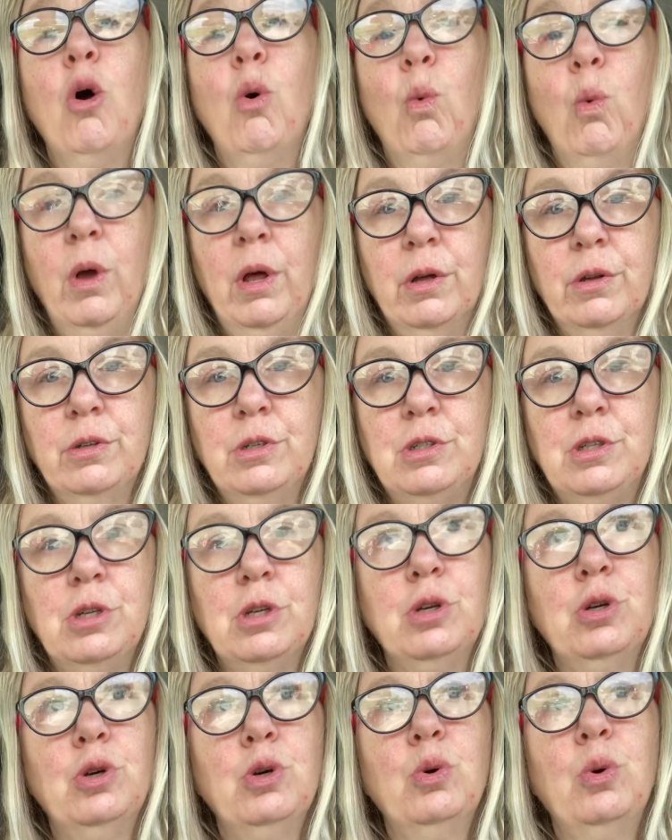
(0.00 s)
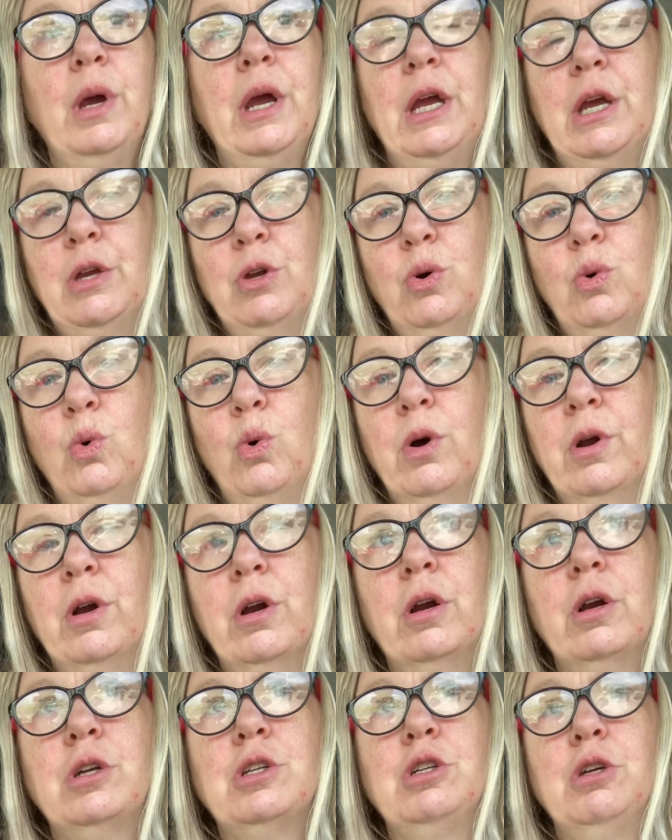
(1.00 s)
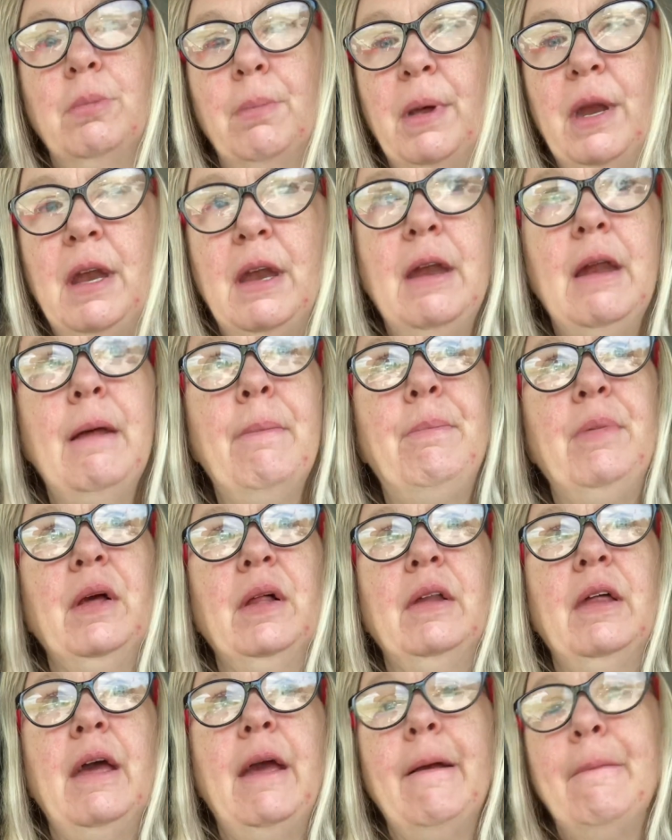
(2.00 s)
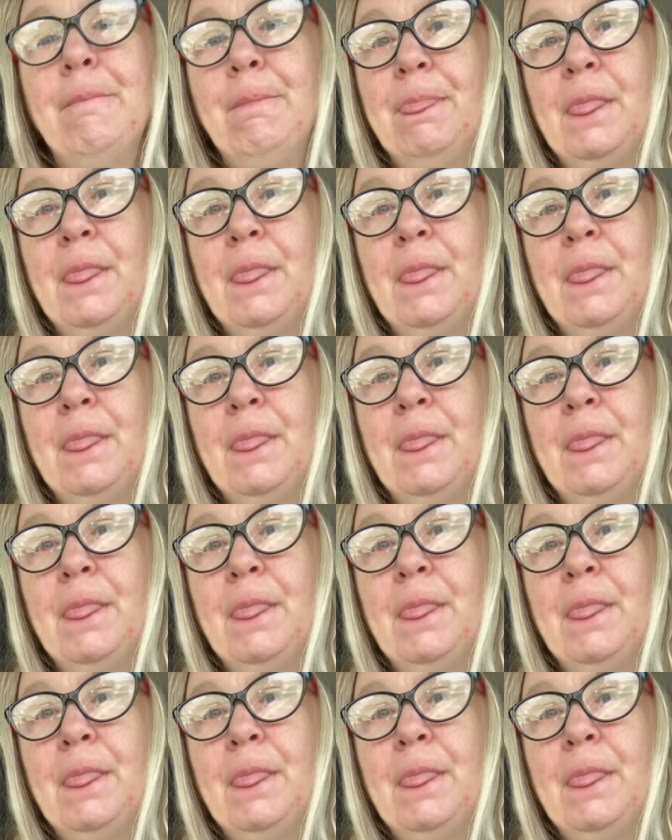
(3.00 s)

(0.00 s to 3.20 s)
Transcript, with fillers: will do in order to manipulate